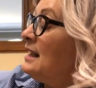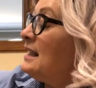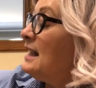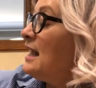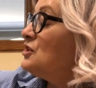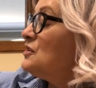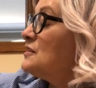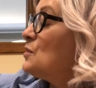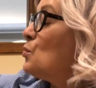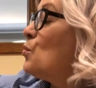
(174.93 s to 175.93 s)
It
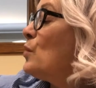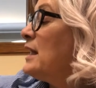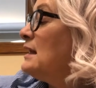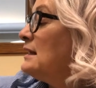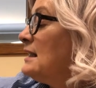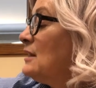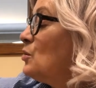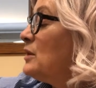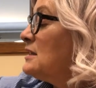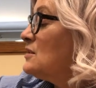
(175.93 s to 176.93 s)
catches a wiggling
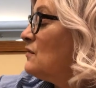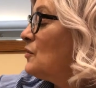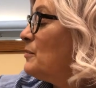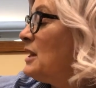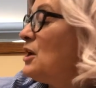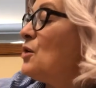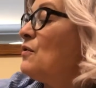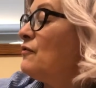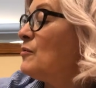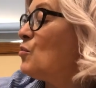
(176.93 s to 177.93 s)
quicksilver minnow
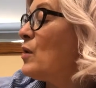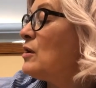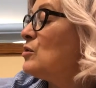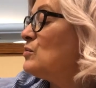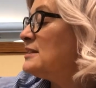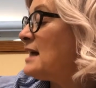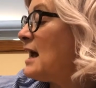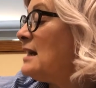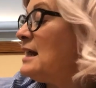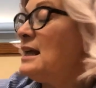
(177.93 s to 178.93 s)
from where it was
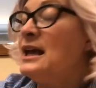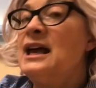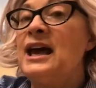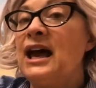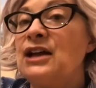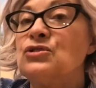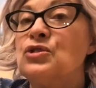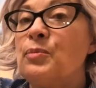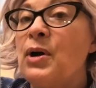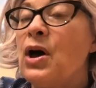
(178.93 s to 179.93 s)
hiding under
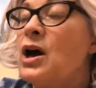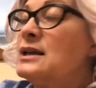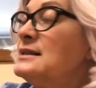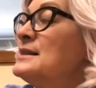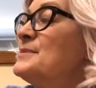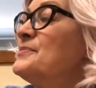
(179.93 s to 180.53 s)
the pond.